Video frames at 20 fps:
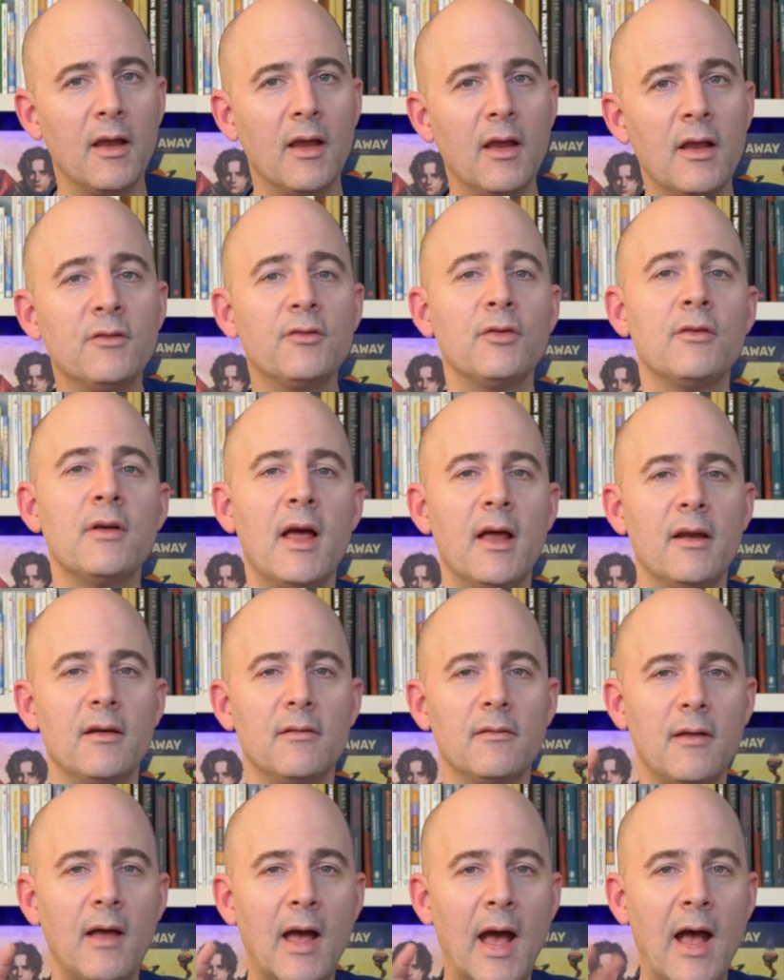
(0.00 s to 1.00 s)
internet
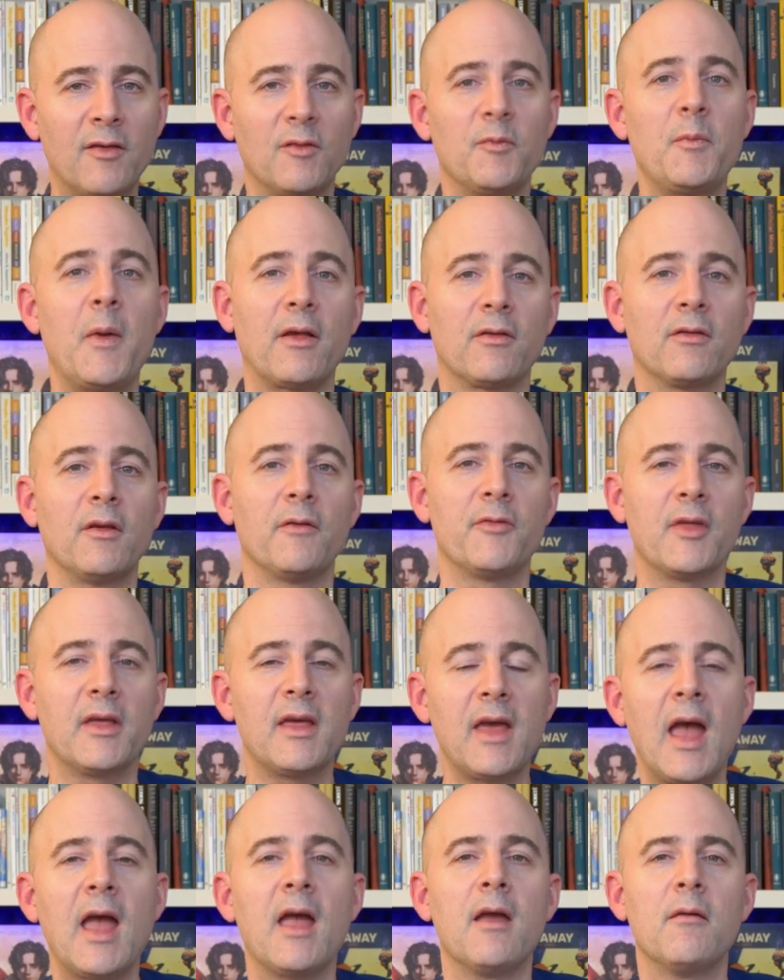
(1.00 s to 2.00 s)
aspects of the
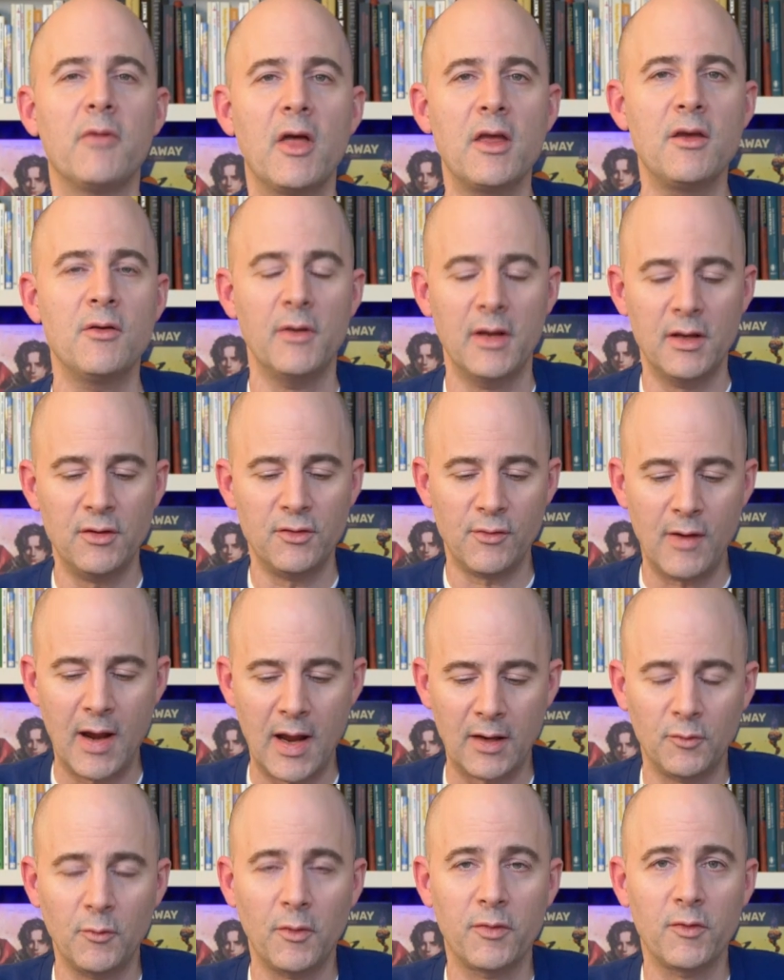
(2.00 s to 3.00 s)
game that you
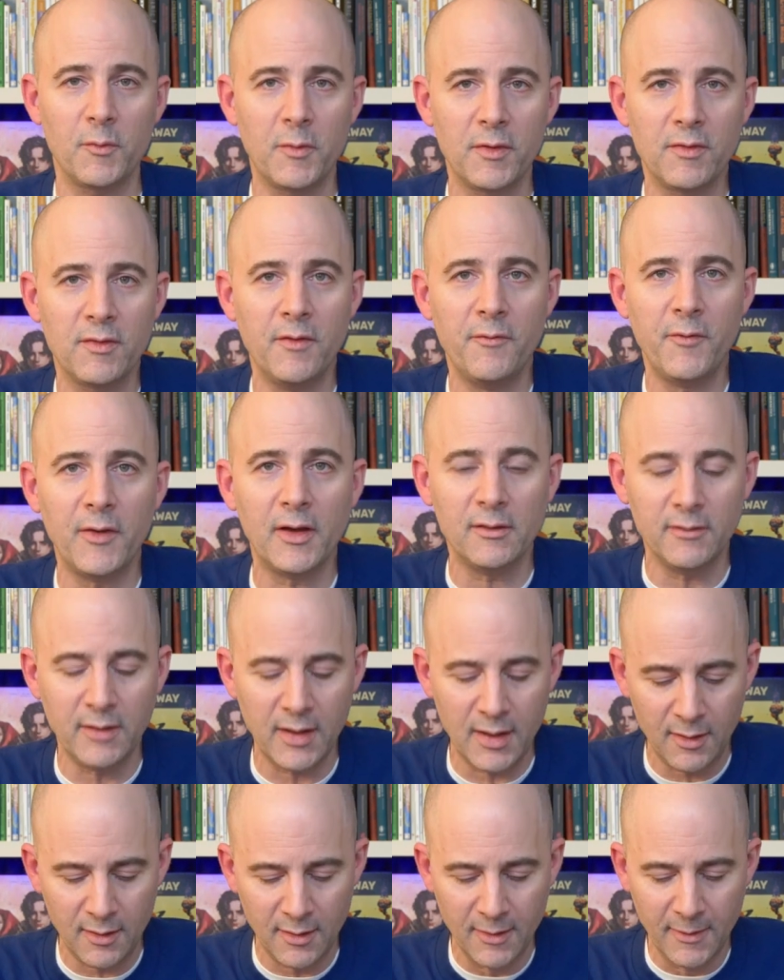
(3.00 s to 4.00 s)
interact with
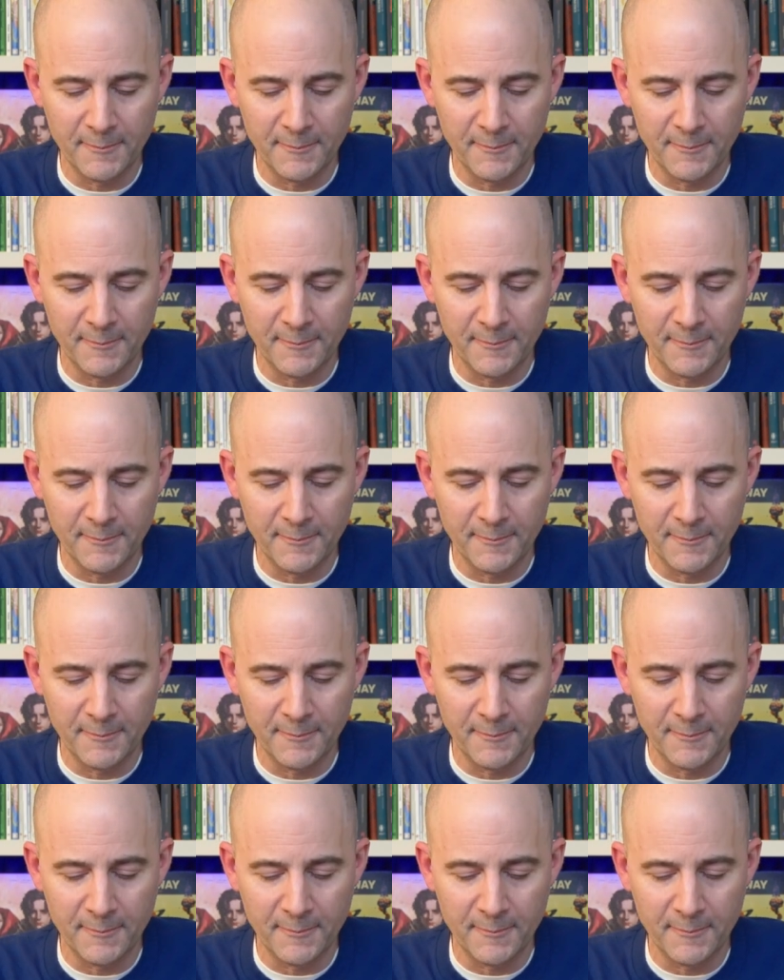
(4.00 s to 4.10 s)
specifically.